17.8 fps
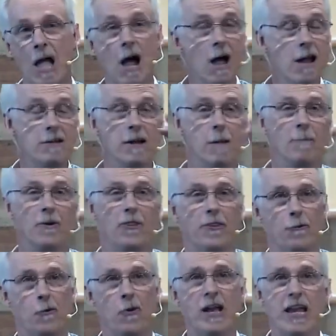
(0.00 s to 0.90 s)
Number
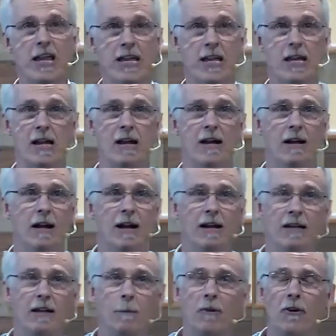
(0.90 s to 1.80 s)
three
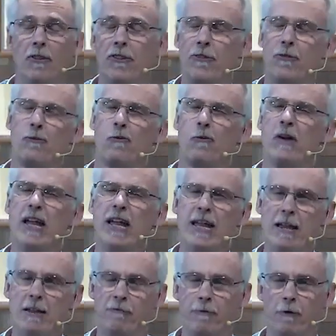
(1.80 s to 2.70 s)

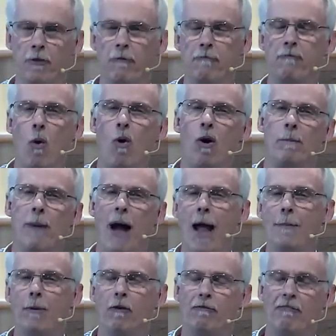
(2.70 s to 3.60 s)
for the 4
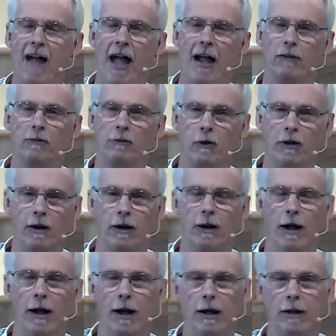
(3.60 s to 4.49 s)
Bible facts
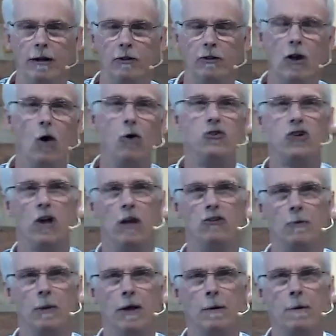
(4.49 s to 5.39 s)
for no
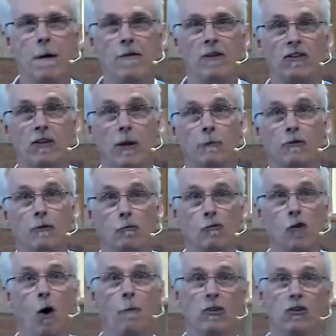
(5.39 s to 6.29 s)
judgment. This comes from
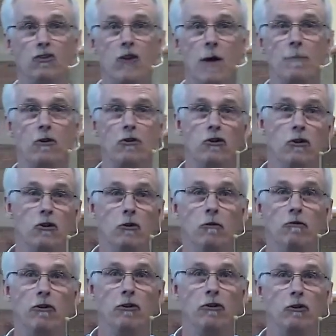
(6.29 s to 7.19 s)
Romans chapter 2,
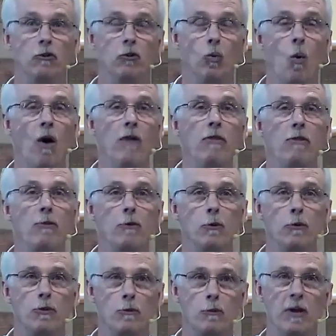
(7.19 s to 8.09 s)
verses 1 through
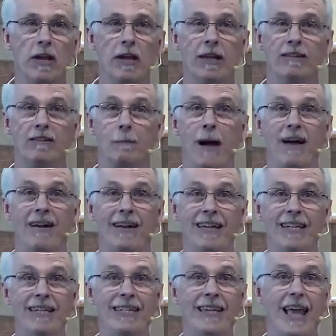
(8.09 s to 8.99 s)
3. It's about
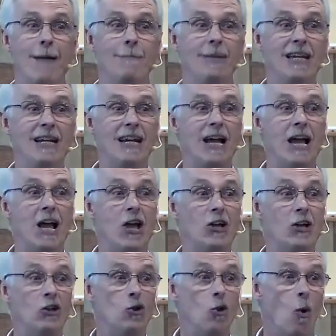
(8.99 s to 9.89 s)
condemning
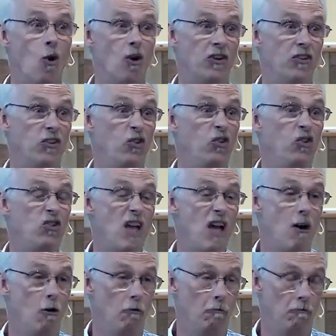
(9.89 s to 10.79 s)
yourself.